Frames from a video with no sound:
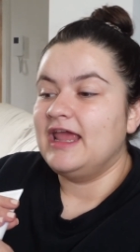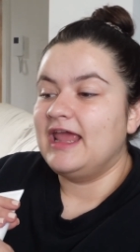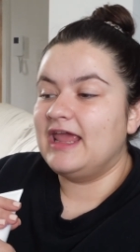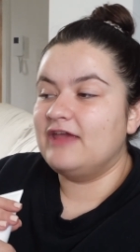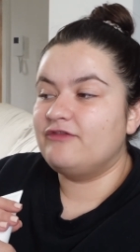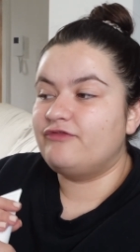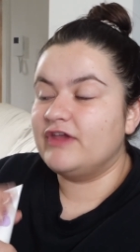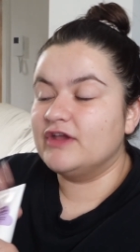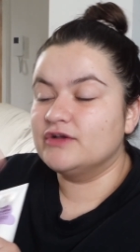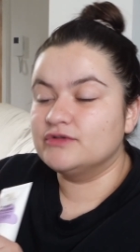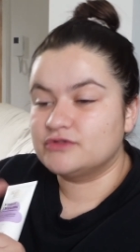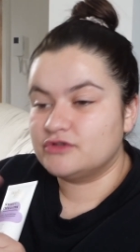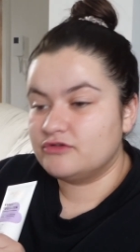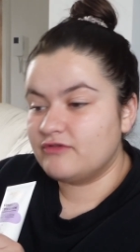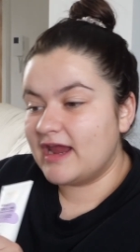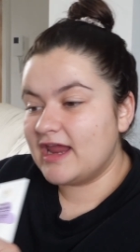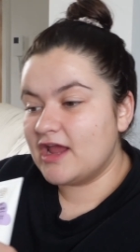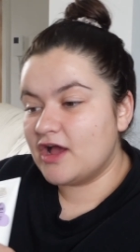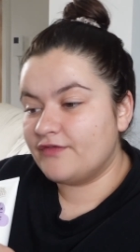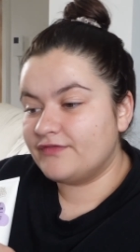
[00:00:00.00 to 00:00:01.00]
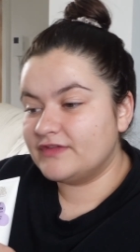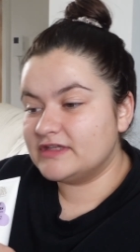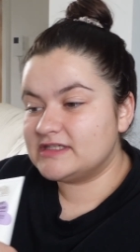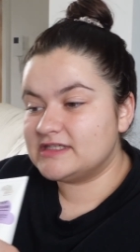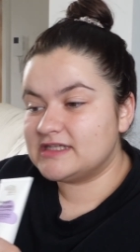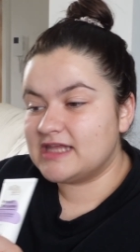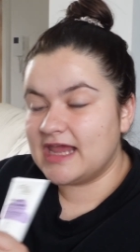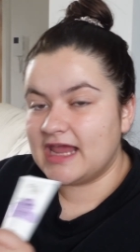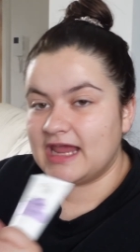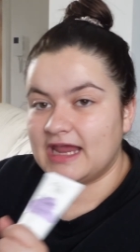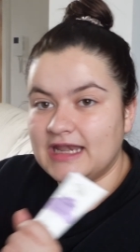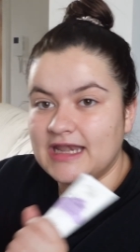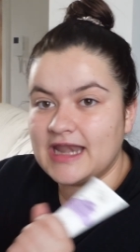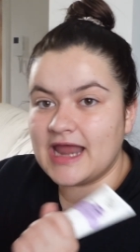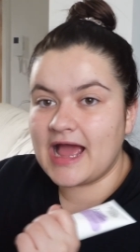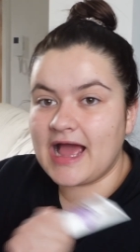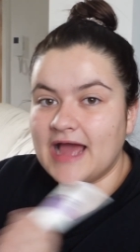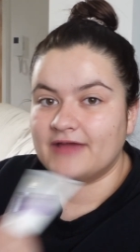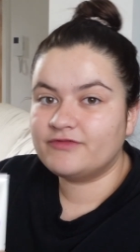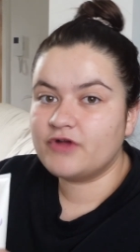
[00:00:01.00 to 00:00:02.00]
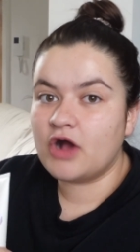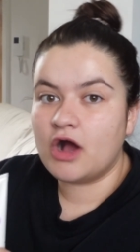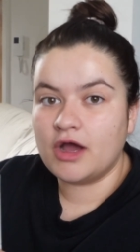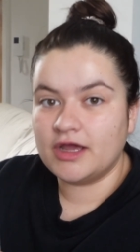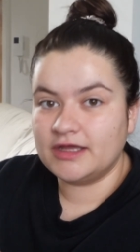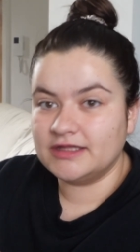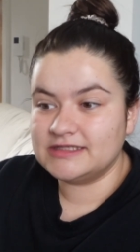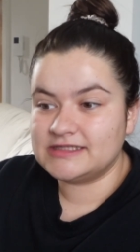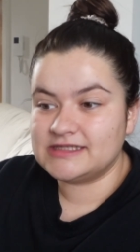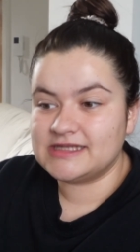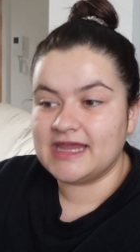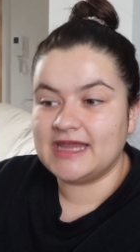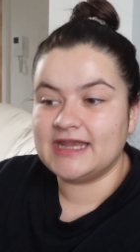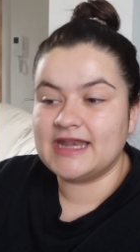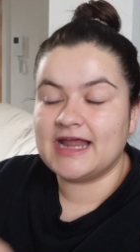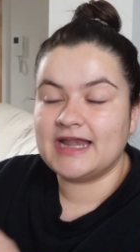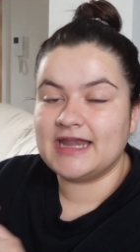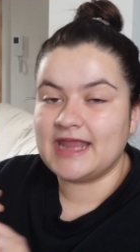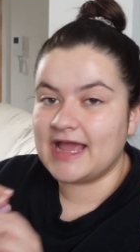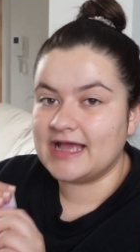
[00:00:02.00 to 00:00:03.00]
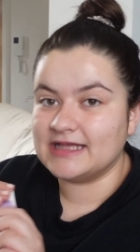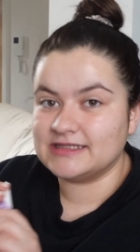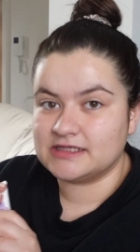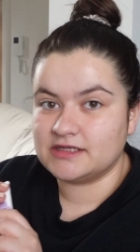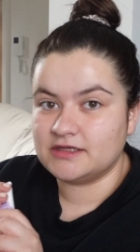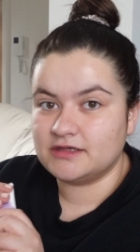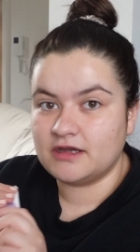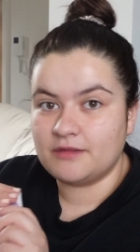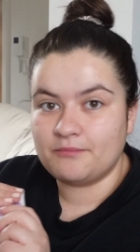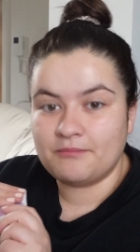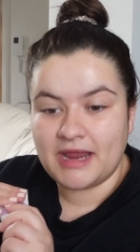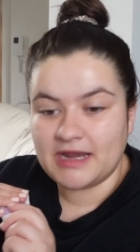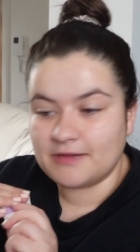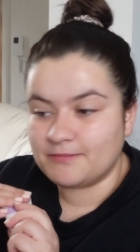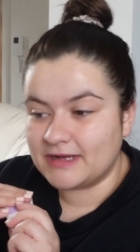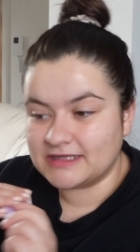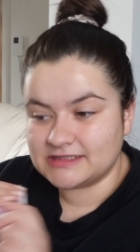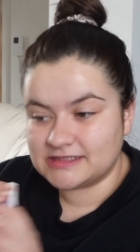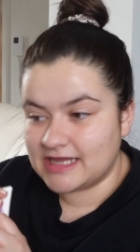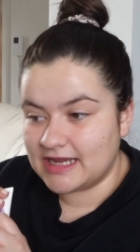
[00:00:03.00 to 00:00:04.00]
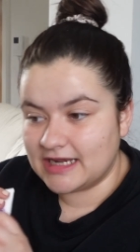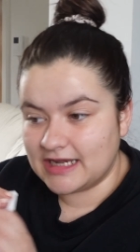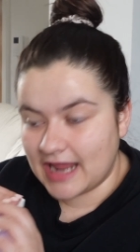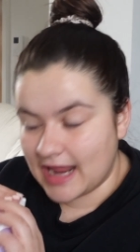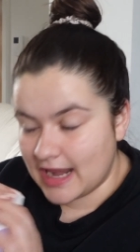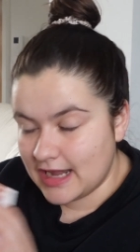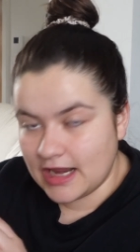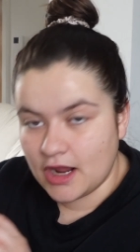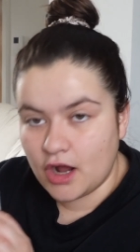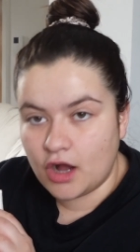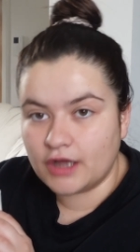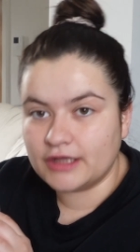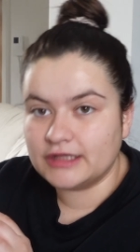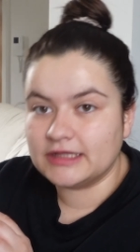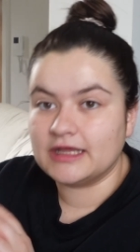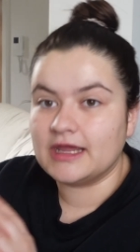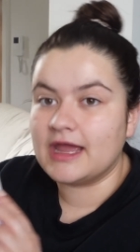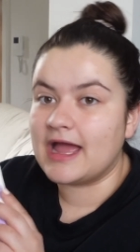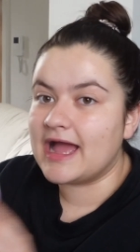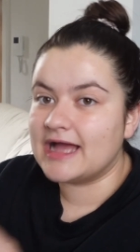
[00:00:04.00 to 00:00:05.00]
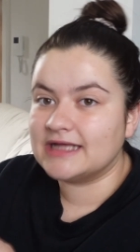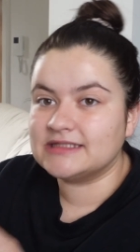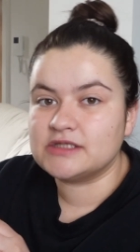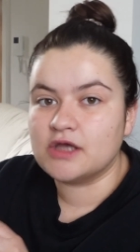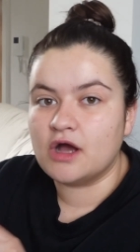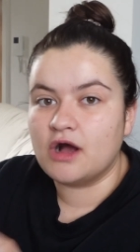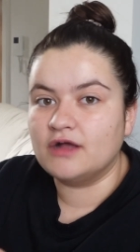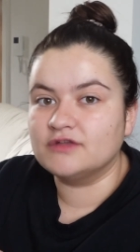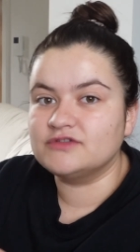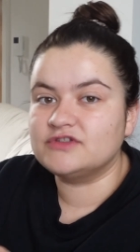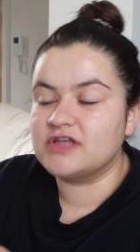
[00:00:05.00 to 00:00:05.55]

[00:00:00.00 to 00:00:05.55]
It feels great on the skin. I've got oily skin and it hasn't made my skin any oilier at all.